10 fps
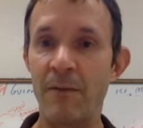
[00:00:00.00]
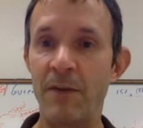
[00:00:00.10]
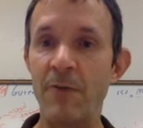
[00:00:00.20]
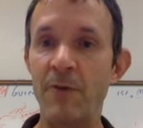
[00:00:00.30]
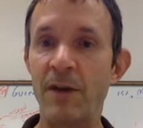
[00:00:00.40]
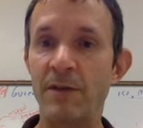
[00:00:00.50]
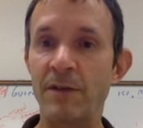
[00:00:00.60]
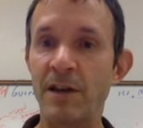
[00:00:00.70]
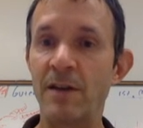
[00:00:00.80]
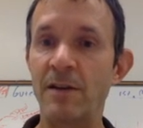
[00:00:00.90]
they would have a
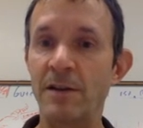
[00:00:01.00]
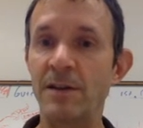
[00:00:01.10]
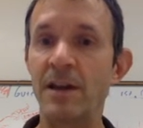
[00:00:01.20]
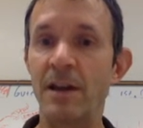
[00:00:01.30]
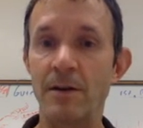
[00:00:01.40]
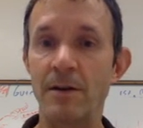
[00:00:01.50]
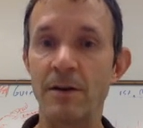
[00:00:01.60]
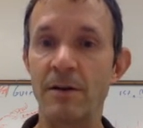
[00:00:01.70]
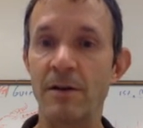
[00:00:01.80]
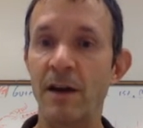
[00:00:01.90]
10 and a 10 here.
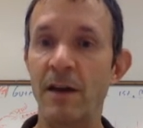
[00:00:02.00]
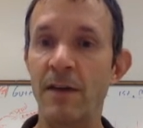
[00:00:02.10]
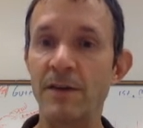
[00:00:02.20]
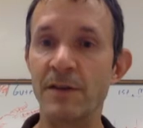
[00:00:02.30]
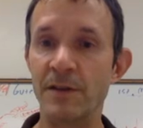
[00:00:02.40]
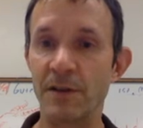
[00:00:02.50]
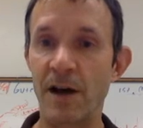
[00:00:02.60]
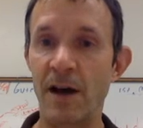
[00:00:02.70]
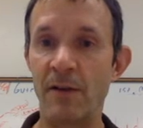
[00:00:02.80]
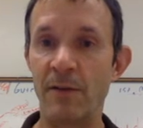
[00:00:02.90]
And this is the
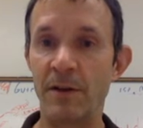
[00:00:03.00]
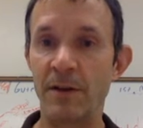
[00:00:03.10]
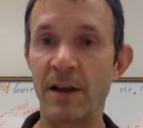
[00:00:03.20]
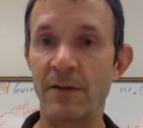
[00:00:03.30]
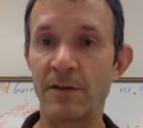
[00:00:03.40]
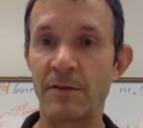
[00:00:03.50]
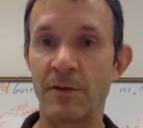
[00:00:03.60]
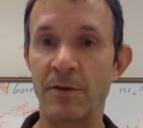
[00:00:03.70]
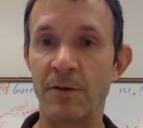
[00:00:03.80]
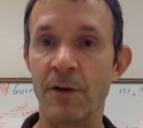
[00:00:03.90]
column that counts for
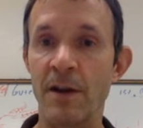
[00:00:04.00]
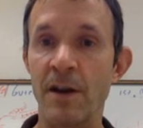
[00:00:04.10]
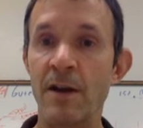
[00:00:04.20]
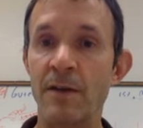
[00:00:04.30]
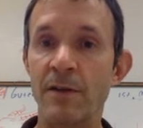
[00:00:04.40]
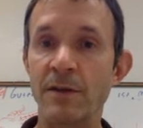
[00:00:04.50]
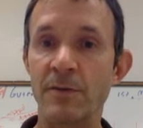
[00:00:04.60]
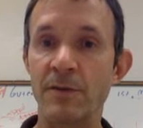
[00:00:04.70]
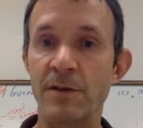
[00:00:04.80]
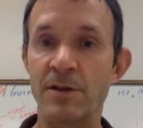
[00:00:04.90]
their grade. This
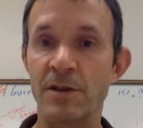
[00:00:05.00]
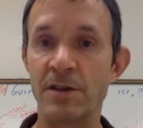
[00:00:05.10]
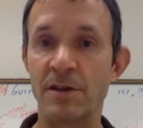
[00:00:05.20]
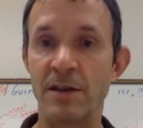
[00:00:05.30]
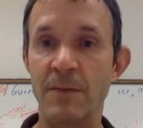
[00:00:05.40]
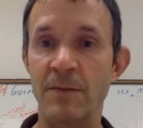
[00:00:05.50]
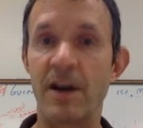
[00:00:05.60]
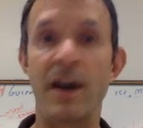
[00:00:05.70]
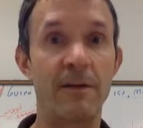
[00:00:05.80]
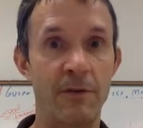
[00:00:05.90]
one's just to keep
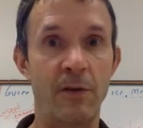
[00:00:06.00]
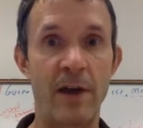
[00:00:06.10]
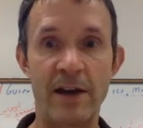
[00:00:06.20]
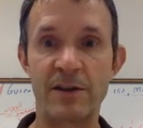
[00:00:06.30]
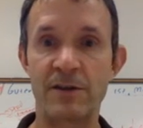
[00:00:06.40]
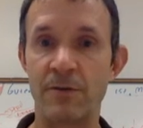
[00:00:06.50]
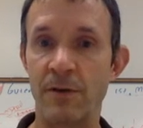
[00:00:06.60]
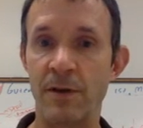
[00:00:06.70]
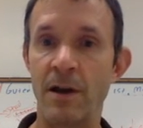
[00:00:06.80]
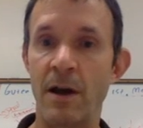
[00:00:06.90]
track of the last score
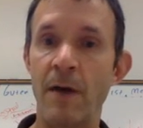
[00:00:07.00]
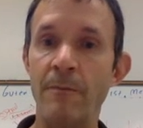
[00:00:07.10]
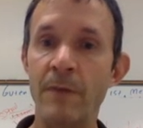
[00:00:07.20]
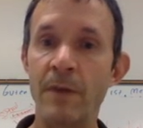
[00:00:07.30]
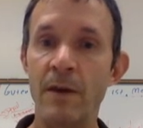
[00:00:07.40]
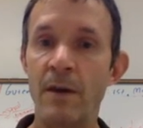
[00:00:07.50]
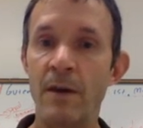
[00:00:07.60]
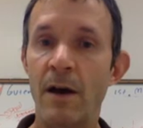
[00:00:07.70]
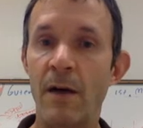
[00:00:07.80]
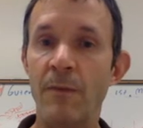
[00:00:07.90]
they got.
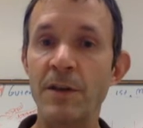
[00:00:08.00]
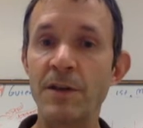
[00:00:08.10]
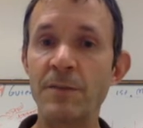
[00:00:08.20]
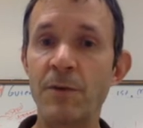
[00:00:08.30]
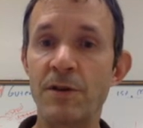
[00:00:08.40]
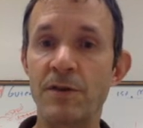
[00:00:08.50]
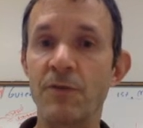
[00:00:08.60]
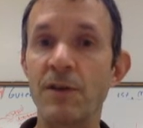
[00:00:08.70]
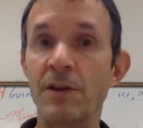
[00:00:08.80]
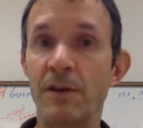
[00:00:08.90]
This person
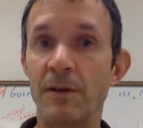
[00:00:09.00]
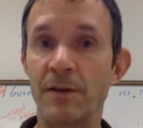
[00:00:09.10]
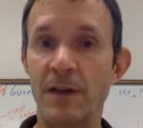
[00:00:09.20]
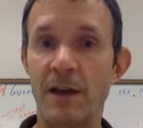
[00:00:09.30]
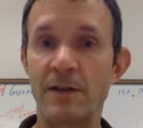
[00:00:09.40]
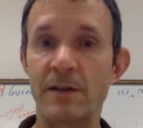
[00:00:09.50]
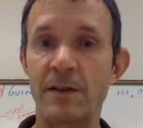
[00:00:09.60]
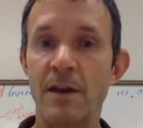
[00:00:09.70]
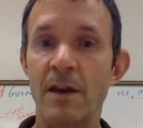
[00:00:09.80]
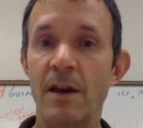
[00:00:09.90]
retook the test
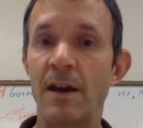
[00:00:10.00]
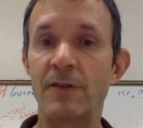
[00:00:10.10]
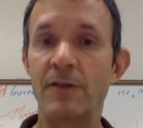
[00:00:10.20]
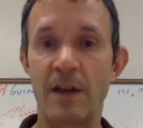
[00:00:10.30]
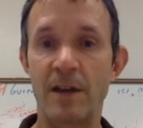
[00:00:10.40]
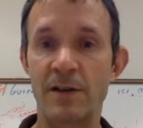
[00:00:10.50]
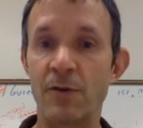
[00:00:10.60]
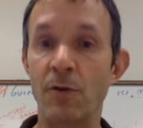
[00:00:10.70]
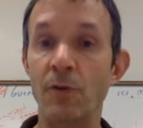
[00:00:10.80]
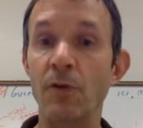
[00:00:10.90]
and actually got a
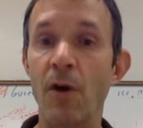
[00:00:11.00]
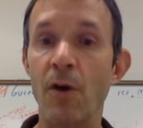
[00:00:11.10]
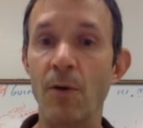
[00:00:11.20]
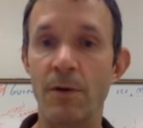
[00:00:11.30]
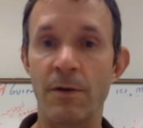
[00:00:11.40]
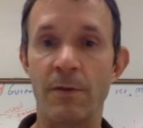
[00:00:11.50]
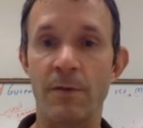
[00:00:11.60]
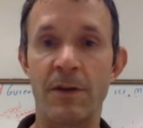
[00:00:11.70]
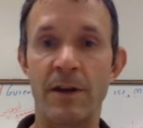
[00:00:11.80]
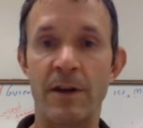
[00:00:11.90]
score lower than
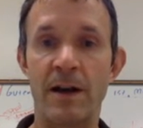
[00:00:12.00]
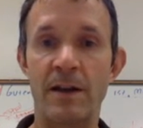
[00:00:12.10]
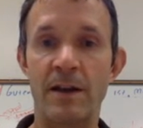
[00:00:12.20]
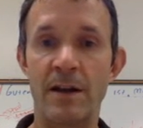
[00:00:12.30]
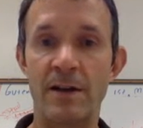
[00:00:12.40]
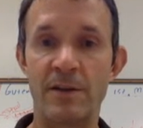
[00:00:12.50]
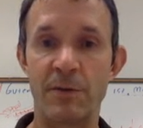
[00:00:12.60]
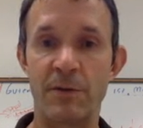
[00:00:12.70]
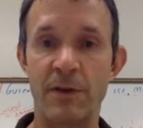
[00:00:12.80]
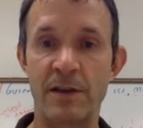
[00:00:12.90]
what they got, and I just
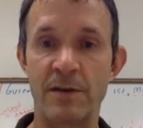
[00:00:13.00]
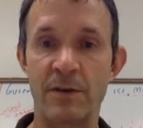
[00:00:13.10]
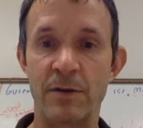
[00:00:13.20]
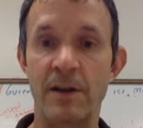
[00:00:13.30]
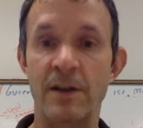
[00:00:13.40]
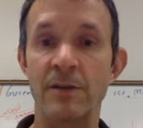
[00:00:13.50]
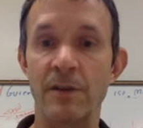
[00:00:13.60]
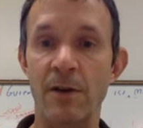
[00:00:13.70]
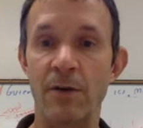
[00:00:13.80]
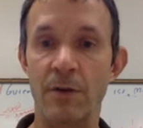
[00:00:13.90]
put that score there. I didn't
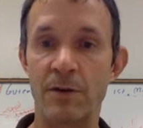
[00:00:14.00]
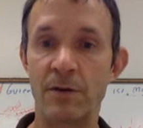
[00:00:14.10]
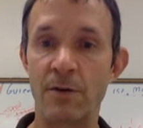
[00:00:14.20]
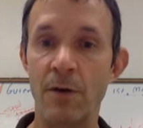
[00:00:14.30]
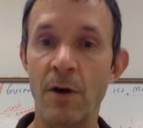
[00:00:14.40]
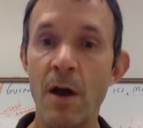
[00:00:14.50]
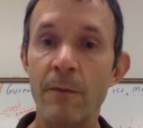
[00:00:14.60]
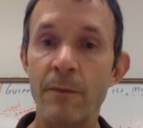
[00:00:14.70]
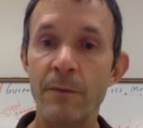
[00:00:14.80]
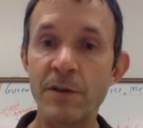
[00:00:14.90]
lower their score.
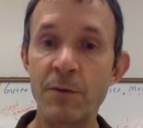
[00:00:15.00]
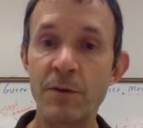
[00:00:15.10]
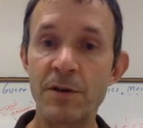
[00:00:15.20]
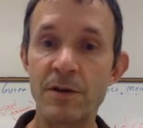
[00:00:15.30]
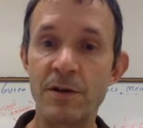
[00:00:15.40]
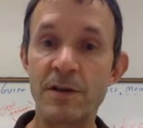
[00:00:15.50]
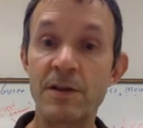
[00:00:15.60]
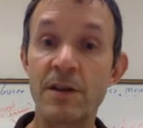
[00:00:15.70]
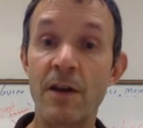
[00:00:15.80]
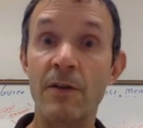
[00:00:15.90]
This person is
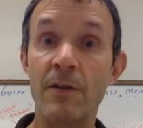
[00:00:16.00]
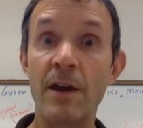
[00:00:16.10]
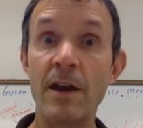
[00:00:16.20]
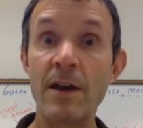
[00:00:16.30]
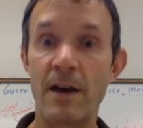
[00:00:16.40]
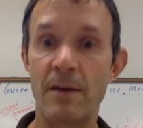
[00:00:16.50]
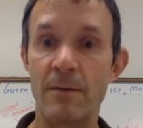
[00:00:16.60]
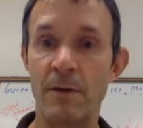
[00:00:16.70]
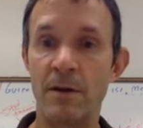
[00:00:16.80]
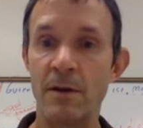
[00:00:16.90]
scaring the heck out of me.
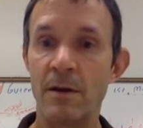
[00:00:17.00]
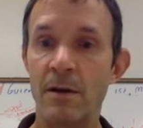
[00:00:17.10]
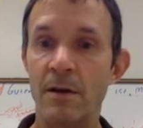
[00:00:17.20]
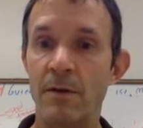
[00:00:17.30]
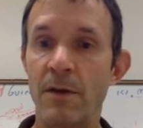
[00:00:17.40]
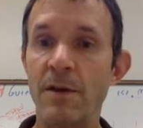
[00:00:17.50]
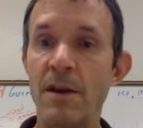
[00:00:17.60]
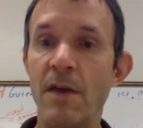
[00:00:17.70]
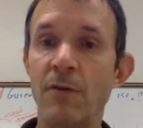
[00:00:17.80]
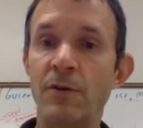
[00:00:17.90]
They
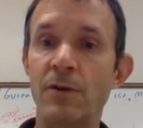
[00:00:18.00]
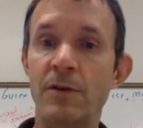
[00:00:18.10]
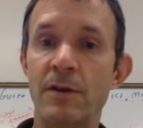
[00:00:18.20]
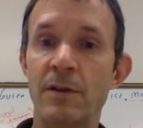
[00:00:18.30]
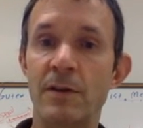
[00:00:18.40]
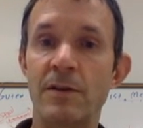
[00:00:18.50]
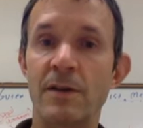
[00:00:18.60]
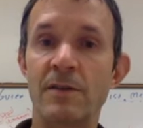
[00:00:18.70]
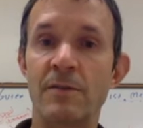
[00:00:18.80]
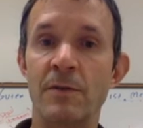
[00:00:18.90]
never took these
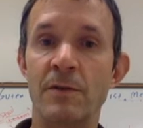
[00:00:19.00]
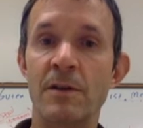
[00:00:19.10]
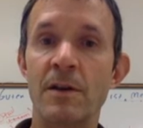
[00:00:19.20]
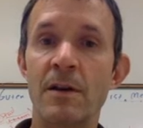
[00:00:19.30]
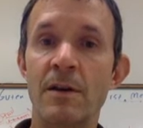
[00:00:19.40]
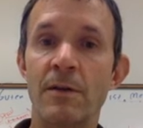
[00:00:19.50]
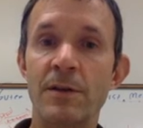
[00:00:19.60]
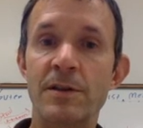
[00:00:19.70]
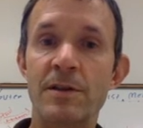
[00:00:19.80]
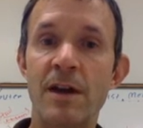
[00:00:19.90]
assessments.
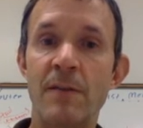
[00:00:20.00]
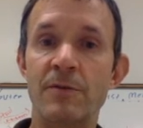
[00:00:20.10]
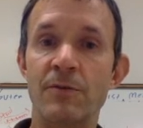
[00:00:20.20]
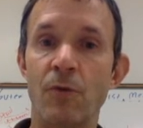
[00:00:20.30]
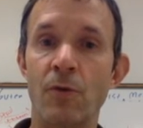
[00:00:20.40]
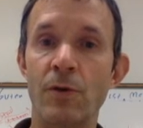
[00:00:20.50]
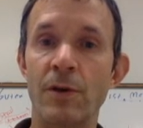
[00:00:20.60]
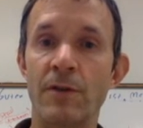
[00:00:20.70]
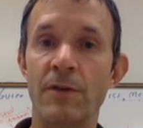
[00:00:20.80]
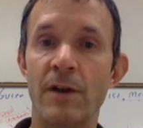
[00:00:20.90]
This time is
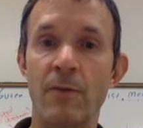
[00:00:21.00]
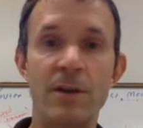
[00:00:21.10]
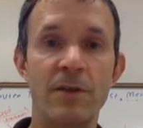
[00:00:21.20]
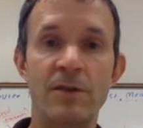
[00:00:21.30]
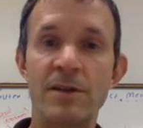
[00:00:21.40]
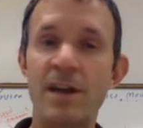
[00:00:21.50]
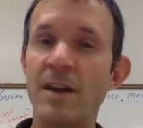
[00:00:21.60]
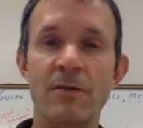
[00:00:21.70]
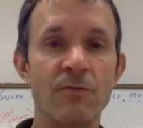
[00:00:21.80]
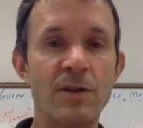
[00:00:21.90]
rolling around. We can
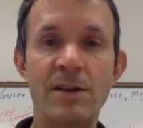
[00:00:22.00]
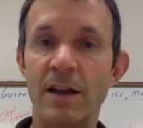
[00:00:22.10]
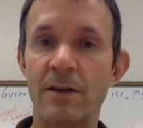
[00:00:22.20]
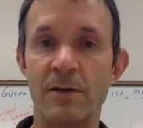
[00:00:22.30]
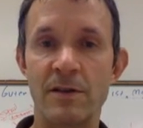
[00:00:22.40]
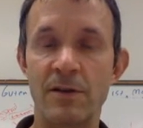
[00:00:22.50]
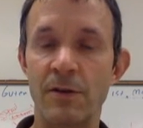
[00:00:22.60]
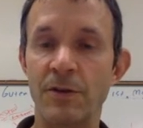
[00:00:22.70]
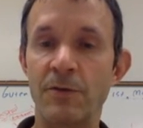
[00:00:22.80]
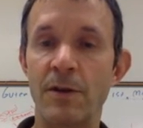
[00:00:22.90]
take and retake those till
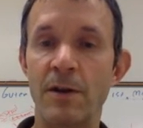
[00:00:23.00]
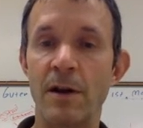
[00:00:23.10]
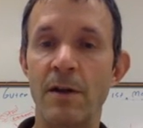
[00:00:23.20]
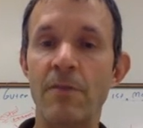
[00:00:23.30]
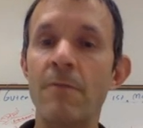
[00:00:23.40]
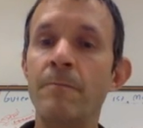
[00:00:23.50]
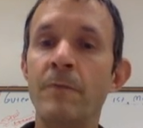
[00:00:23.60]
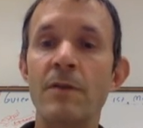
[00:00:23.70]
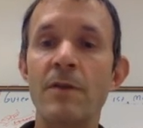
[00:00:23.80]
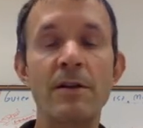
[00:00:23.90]
the 29th.
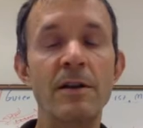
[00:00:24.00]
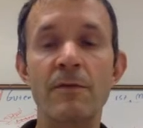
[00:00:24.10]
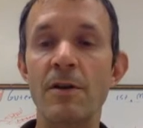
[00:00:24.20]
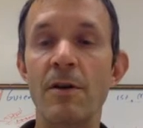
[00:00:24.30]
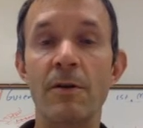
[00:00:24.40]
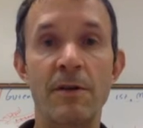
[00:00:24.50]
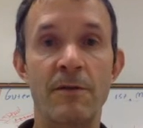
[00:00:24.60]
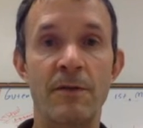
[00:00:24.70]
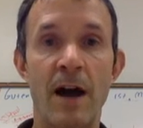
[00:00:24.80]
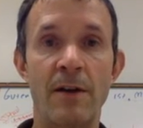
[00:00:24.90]
They don't even know what
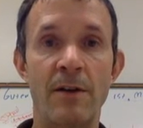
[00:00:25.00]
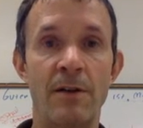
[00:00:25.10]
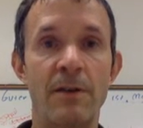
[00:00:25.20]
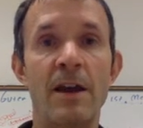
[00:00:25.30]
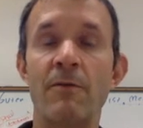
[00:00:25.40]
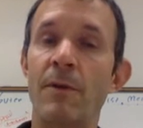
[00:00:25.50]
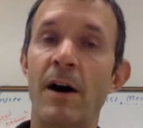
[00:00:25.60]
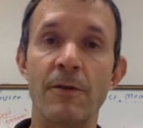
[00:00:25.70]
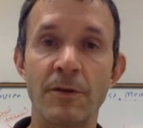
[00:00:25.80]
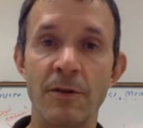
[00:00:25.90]
they've gotten on it. They haven't
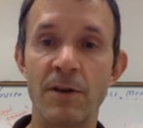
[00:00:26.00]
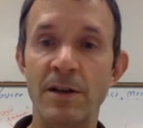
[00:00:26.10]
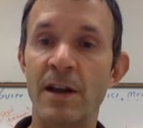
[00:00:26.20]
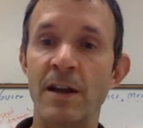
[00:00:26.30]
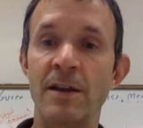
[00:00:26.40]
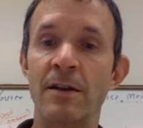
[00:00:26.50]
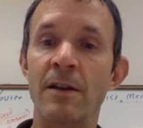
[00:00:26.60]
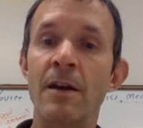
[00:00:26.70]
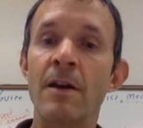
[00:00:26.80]
bothered to retake it.